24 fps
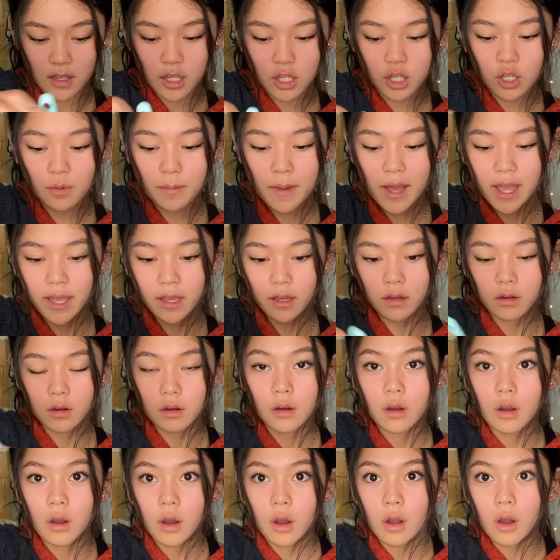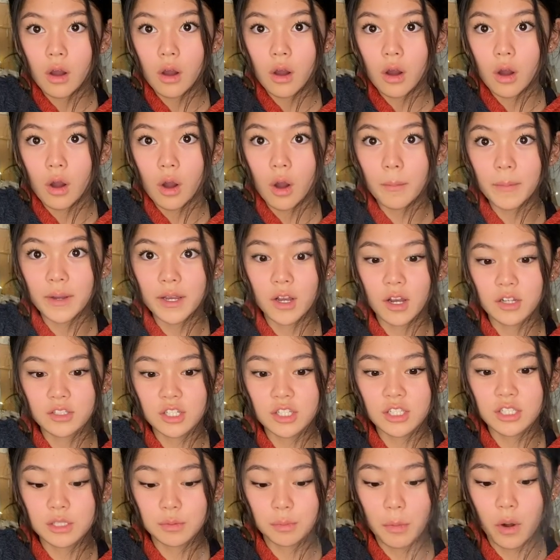You might, oh my gosh,
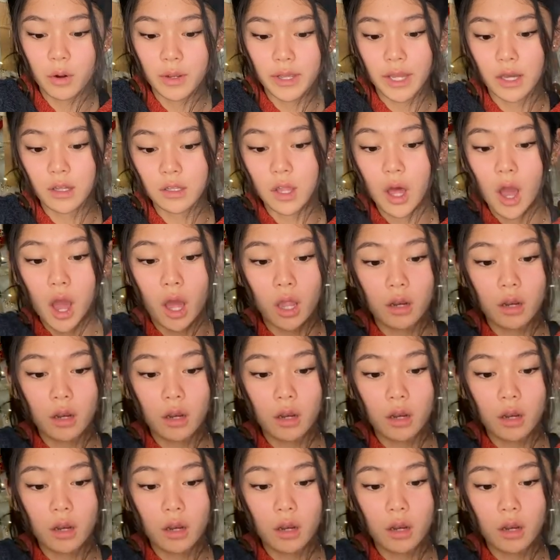it's smoking a lot.